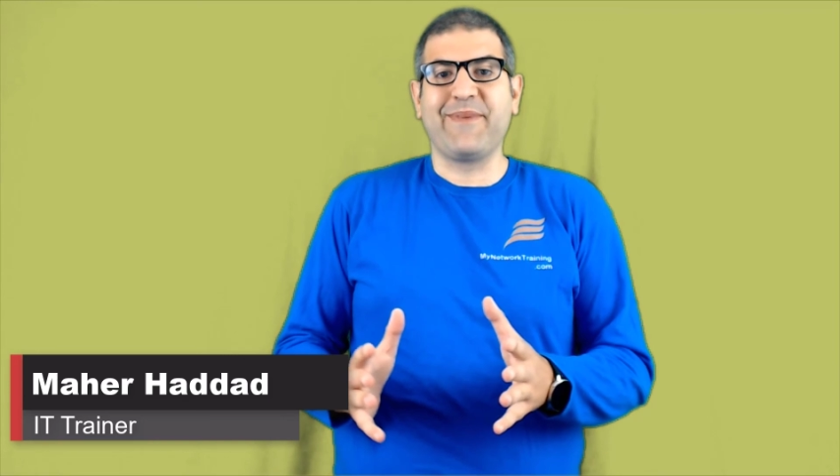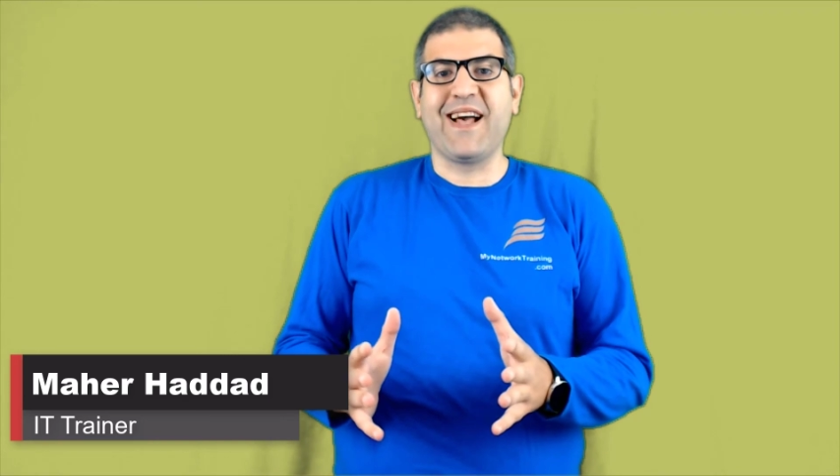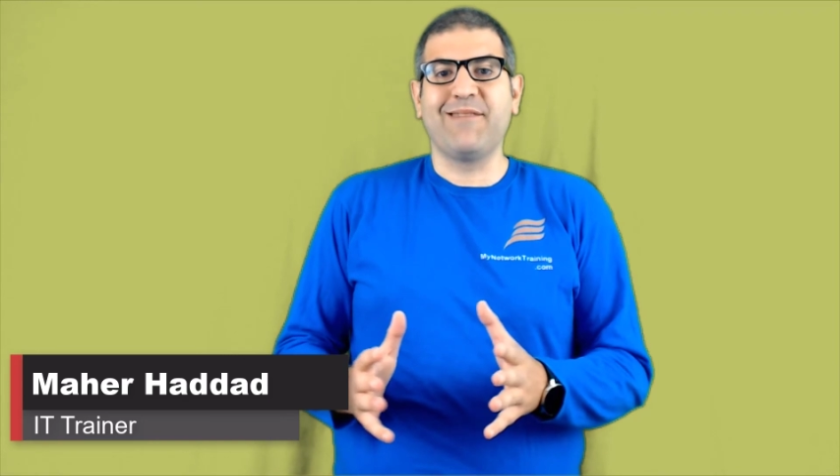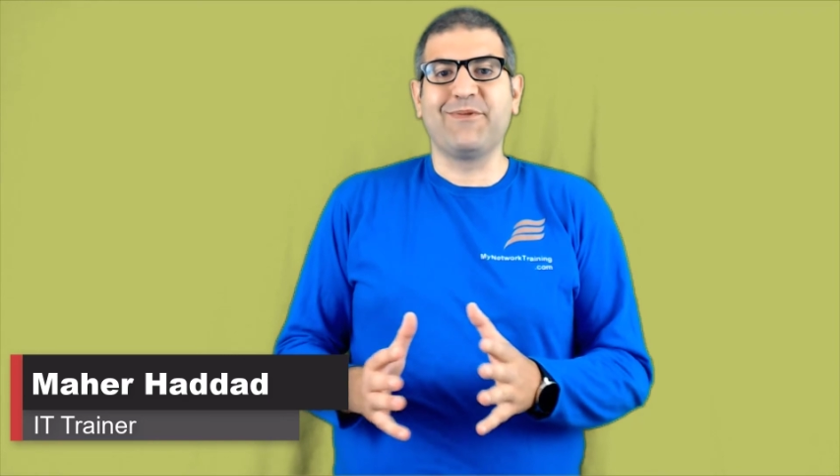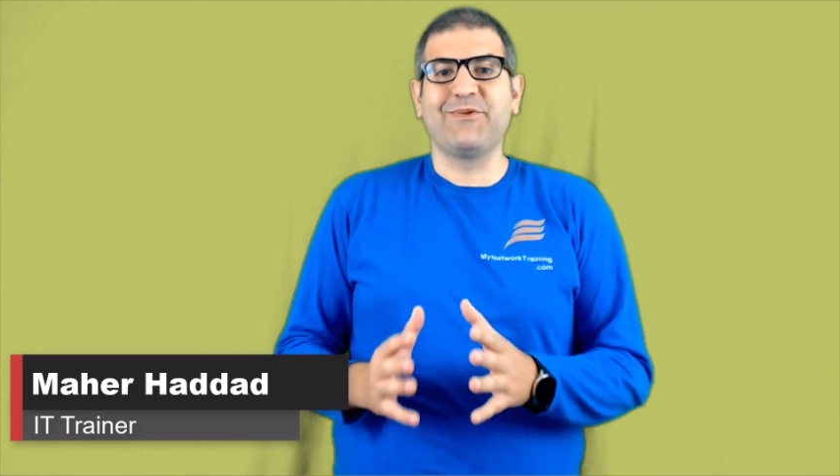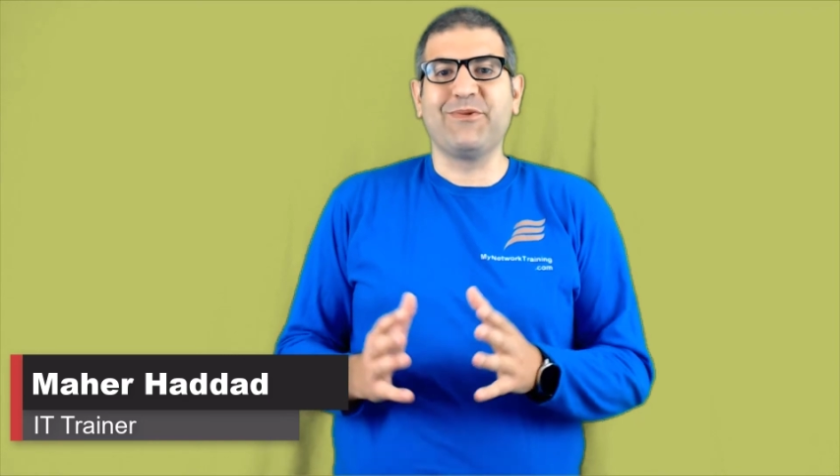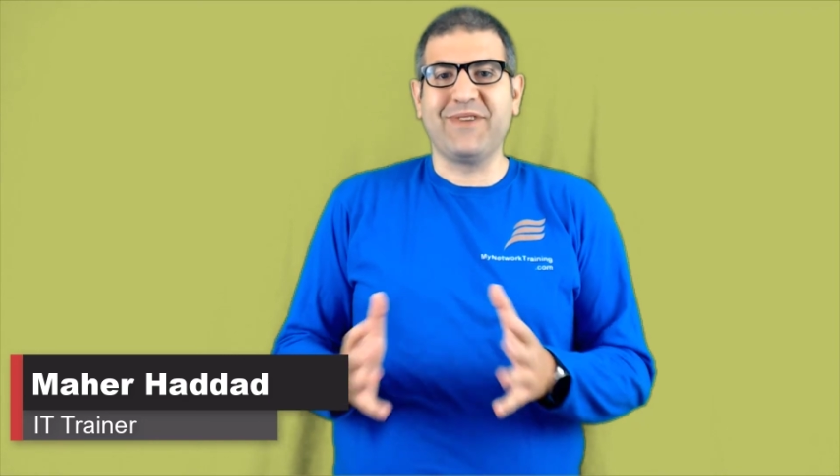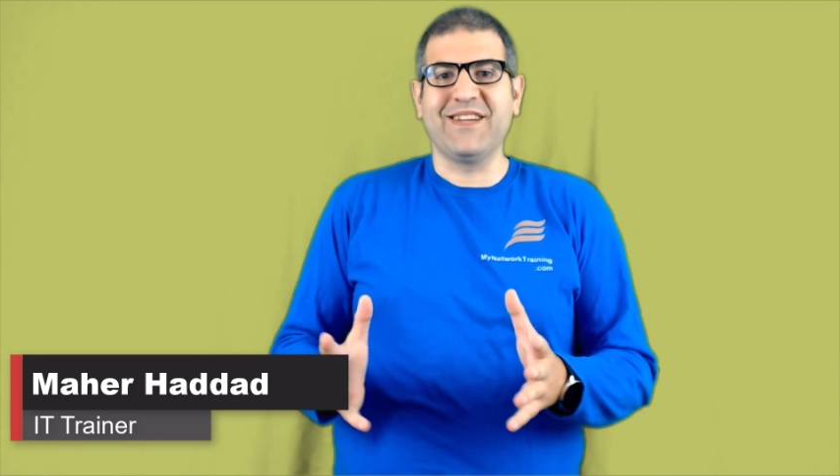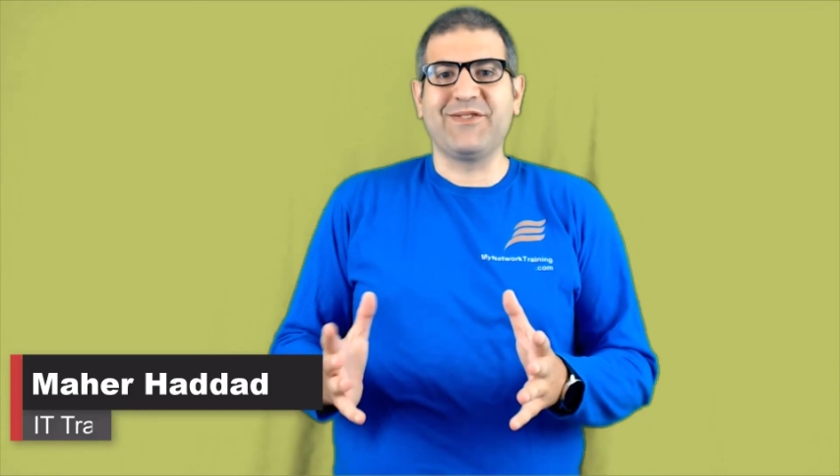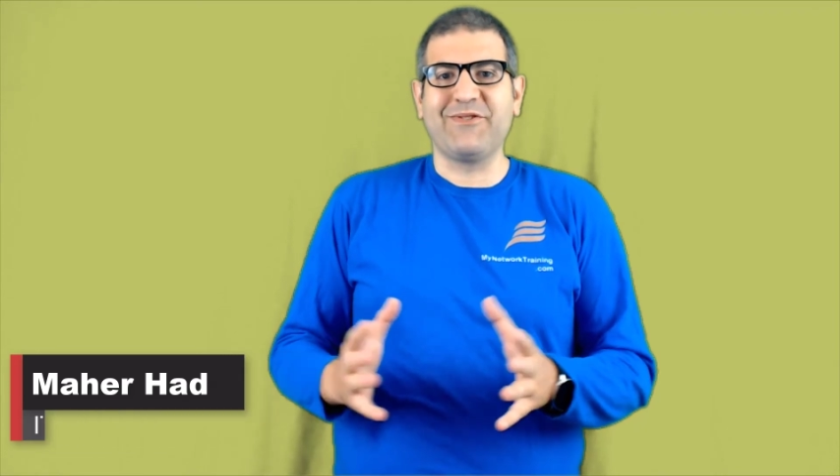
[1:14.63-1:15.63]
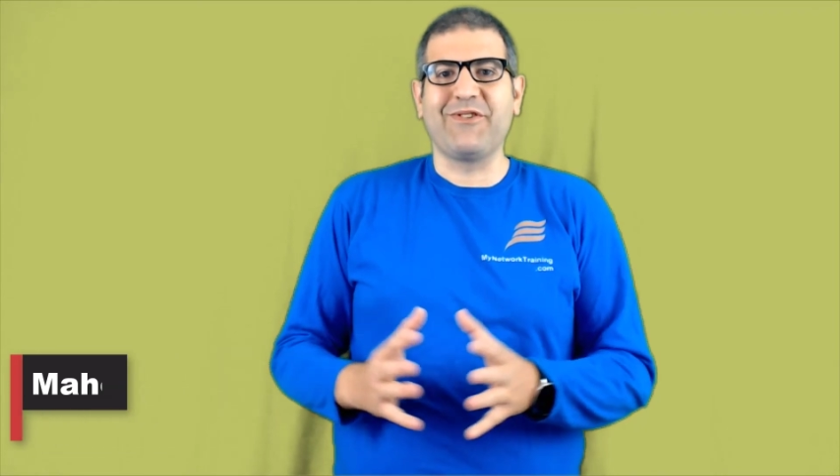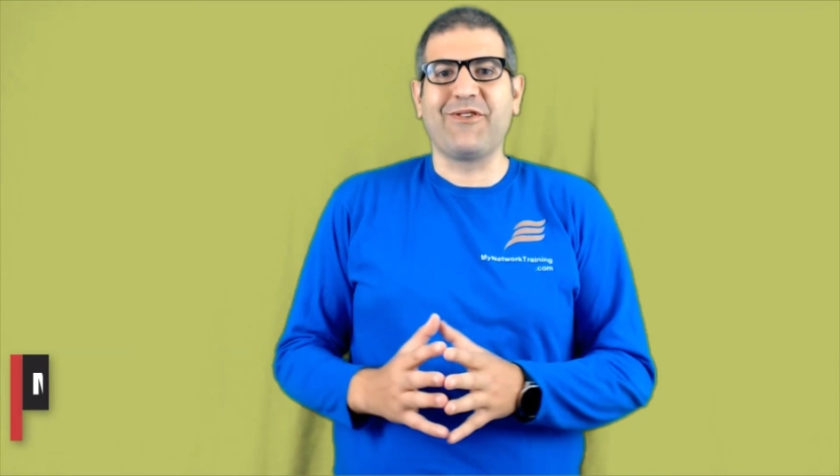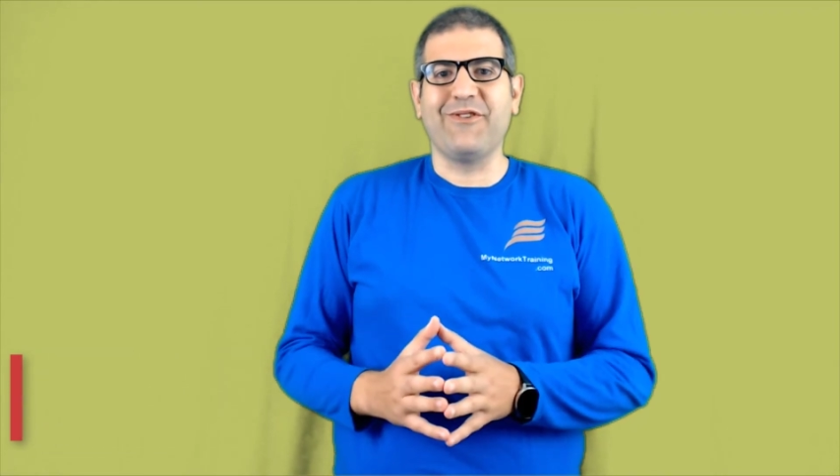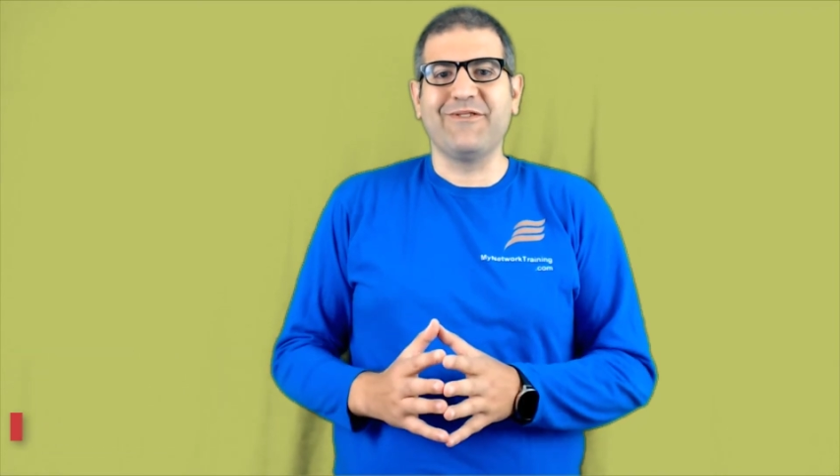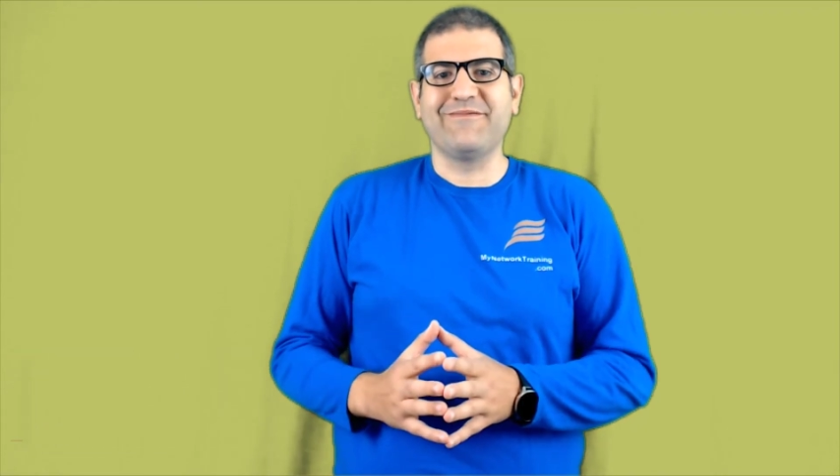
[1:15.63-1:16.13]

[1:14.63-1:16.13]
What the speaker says: me help you to reach to your goal.